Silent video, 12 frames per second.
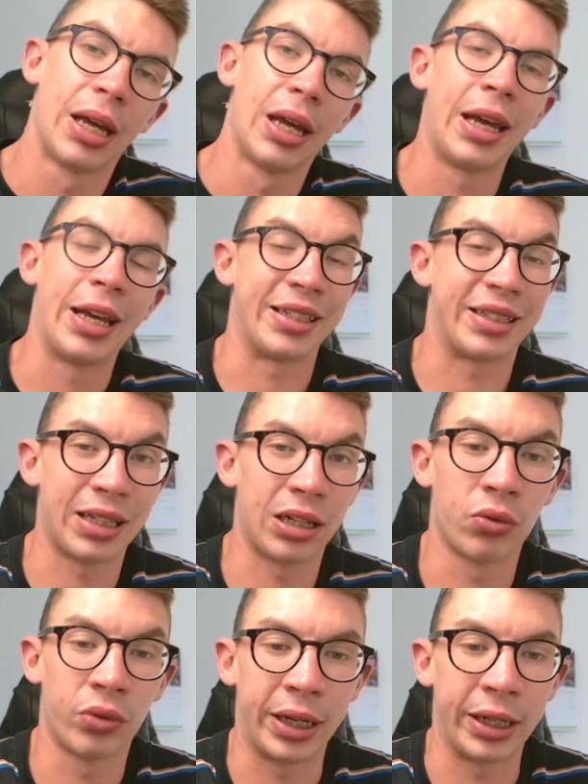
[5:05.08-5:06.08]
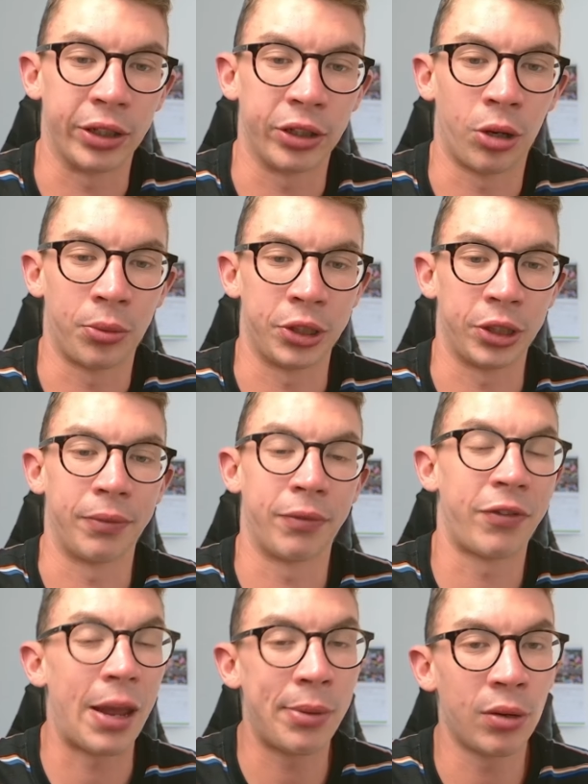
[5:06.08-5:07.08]
He's still a really good option.
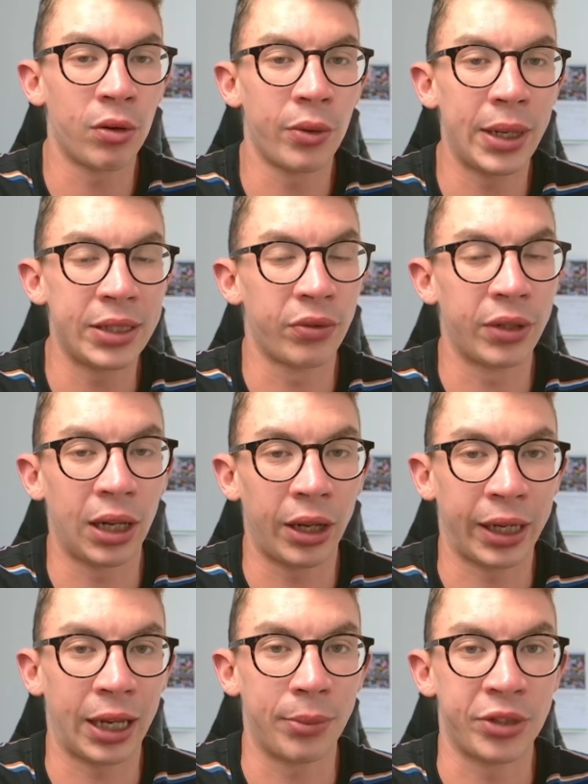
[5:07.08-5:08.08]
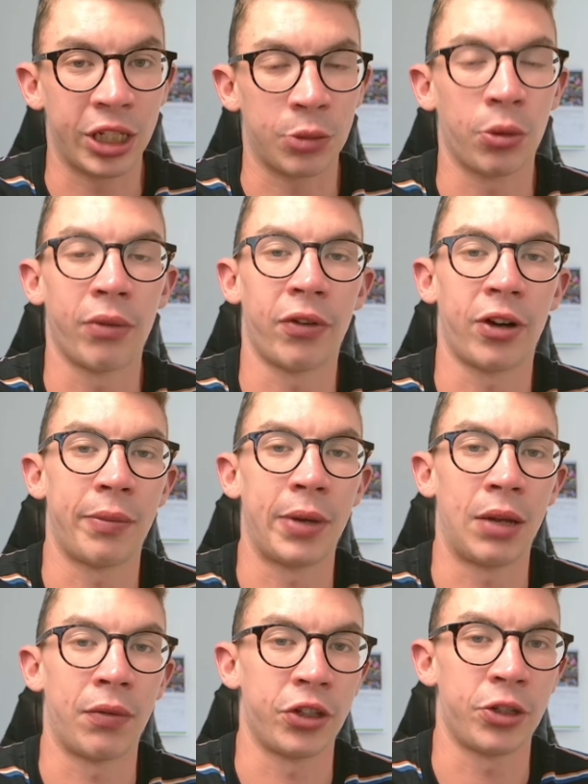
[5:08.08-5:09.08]
Fabian Ruiz, I really like him. 6.5
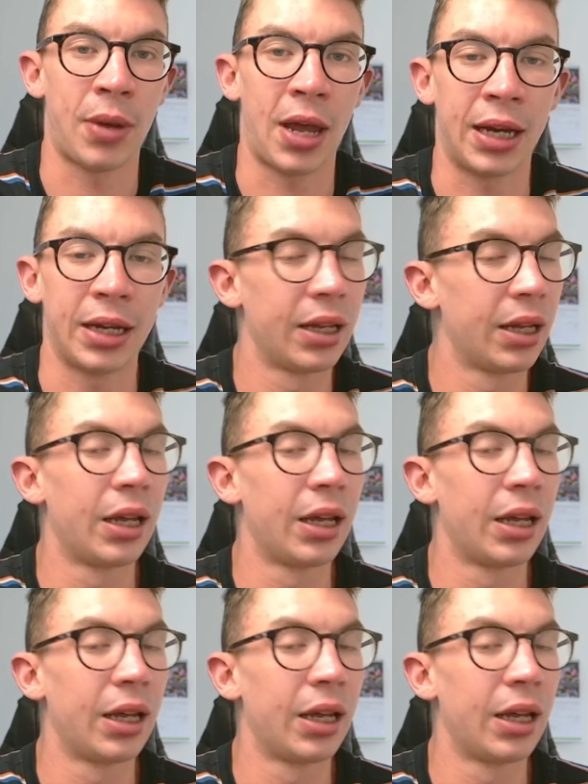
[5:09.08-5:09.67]
million for Spain.